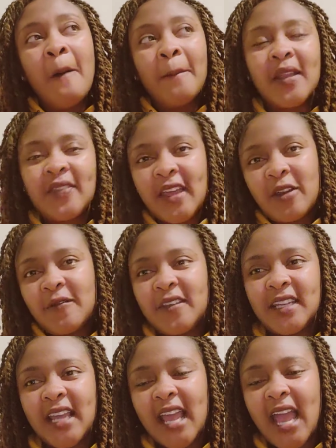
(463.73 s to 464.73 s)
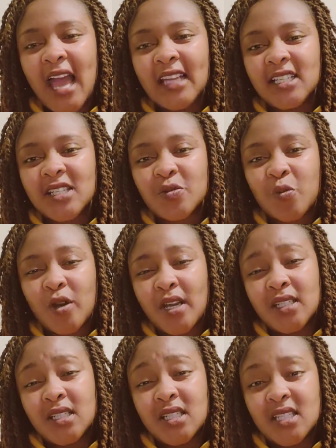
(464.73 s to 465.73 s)
But at the end of the day, I just
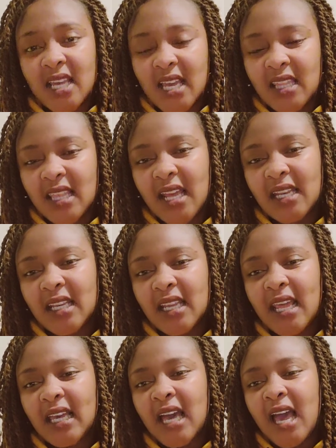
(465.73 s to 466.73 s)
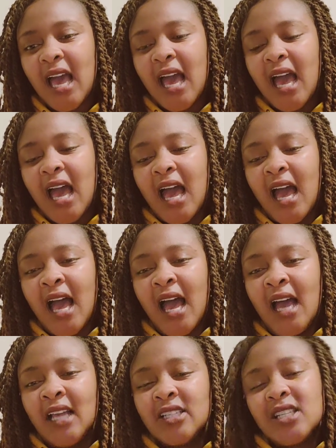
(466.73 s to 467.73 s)
wanted to say that, like,
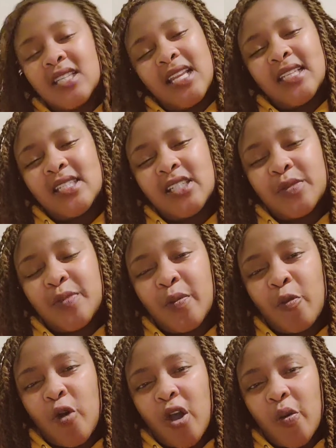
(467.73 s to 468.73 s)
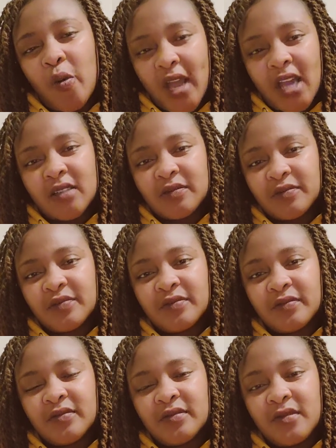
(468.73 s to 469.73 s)
let's just be more aware.
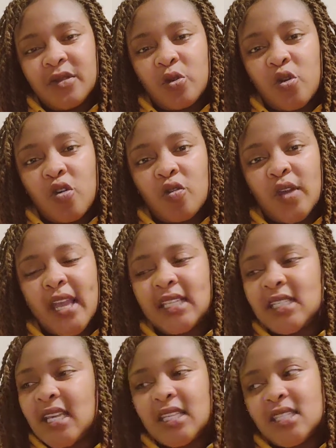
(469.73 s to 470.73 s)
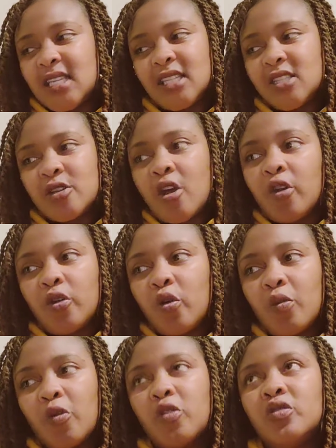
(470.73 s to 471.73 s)
It's not
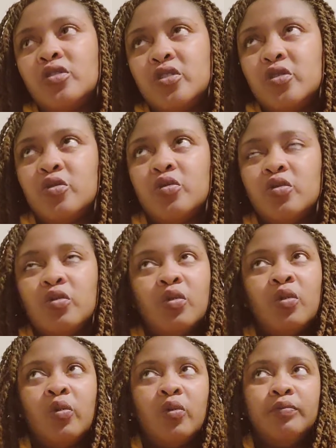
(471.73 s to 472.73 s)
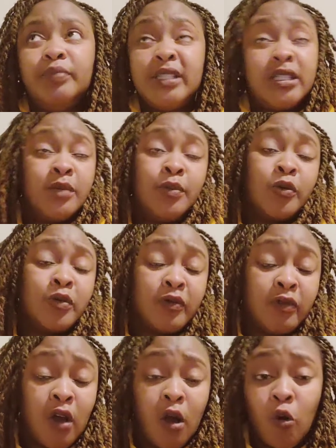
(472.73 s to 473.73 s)
normal to be sleeping
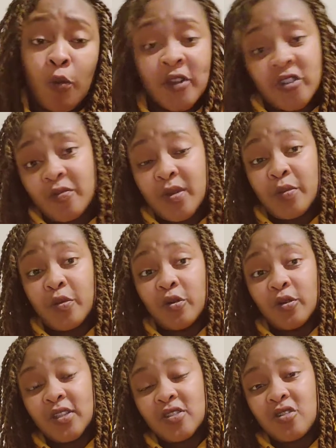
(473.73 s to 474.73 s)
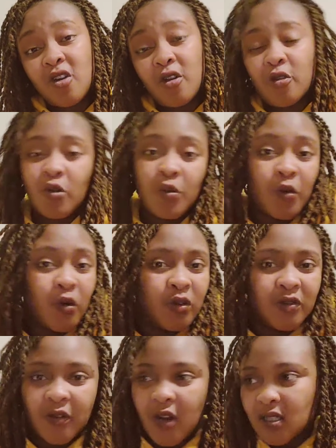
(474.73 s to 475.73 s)
with a whole bunch of people. It's not
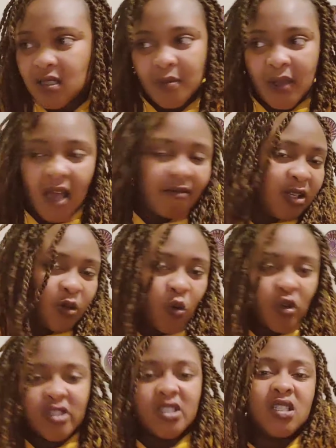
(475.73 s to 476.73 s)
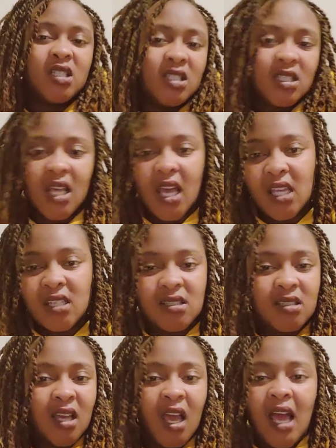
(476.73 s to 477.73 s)
normal for us to be having orgies,
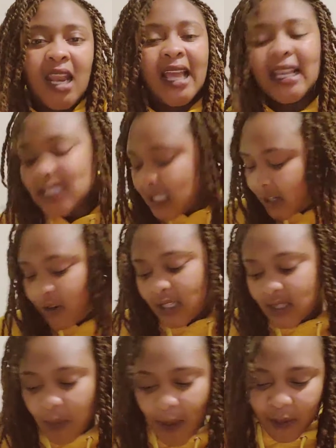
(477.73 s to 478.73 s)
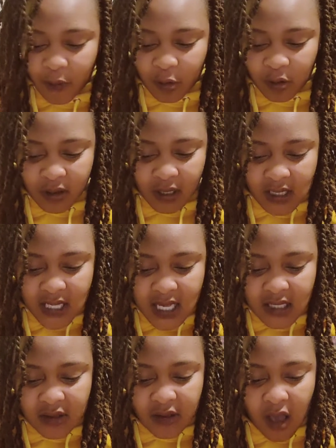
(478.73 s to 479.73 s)
and like, it's literally in the Bible. It
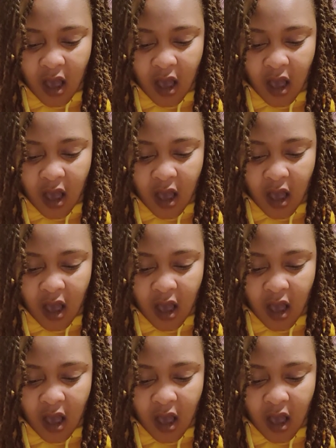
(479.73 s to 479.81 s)
says,